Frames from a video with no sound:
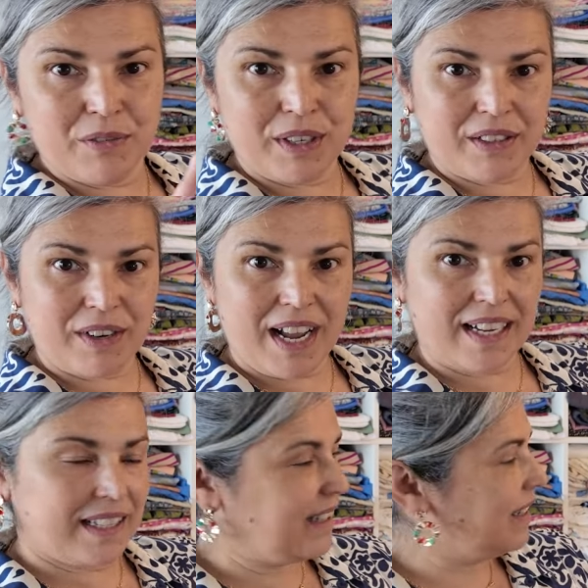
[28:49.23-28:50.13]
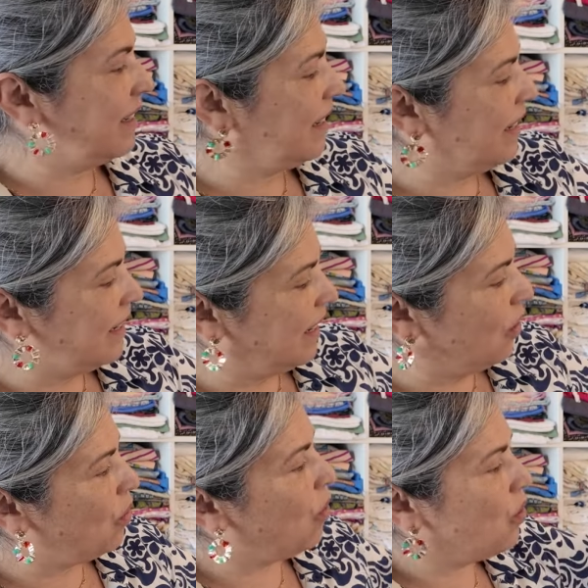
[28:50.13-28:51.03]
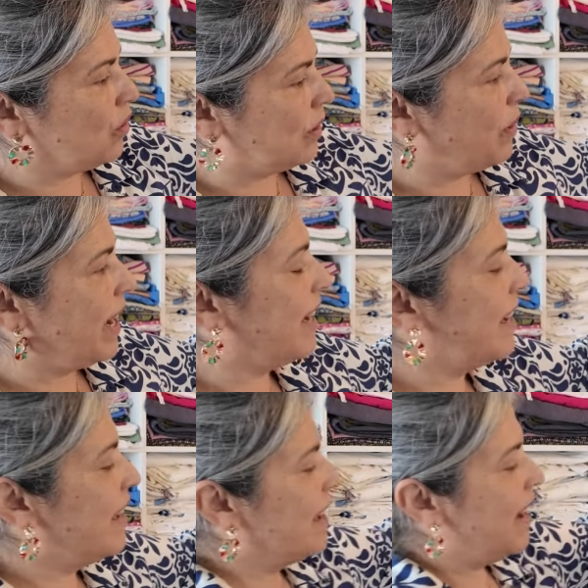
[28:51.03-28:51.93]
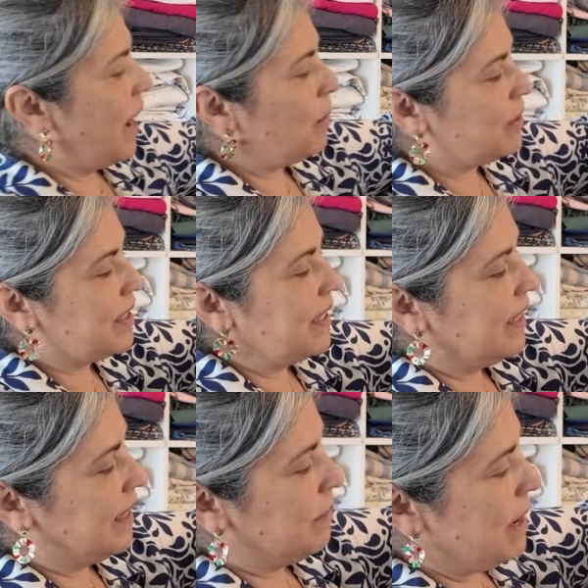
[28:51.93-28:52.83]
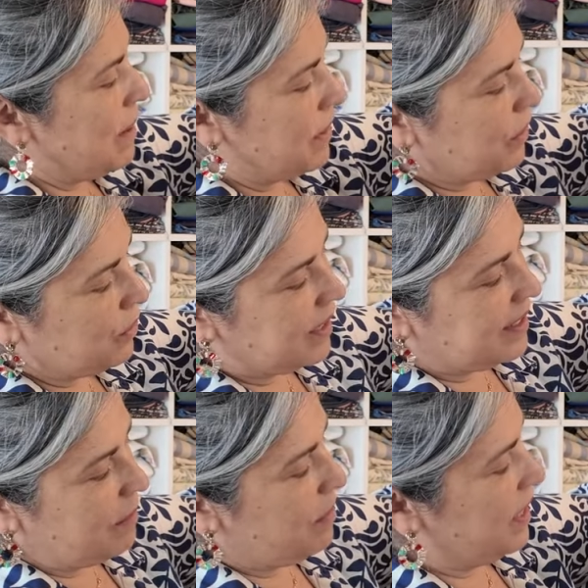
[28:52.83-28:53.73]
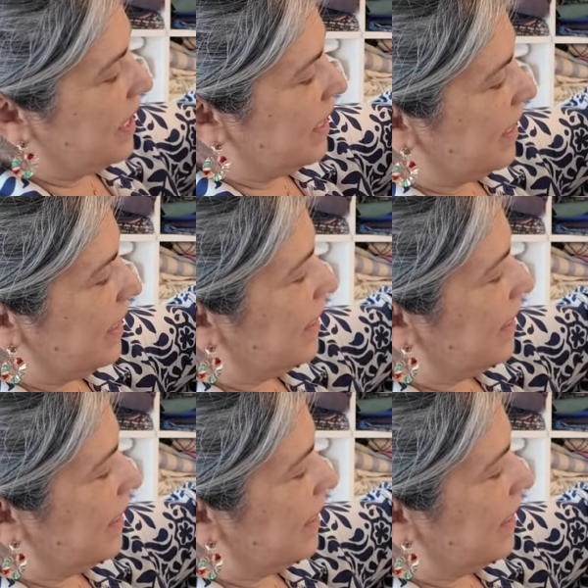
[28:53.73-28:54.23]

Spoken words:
rick-rack all the way. I was thinking maybe do the same thing as I